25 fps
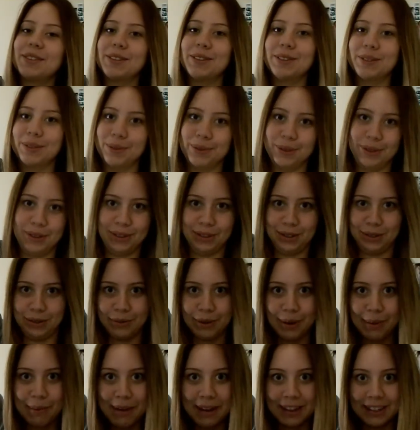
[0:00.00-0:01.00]
is which is
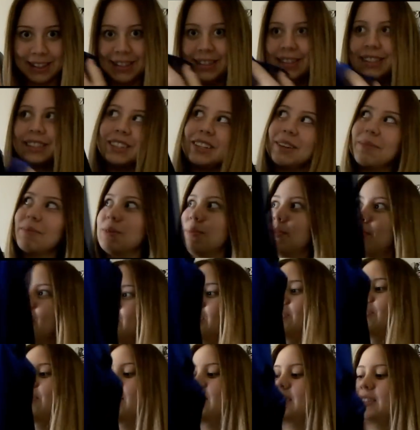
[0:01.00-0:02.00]
what makes it the James
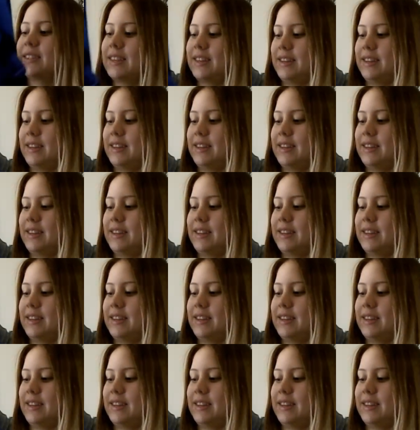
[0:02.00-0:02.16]
Bond dress.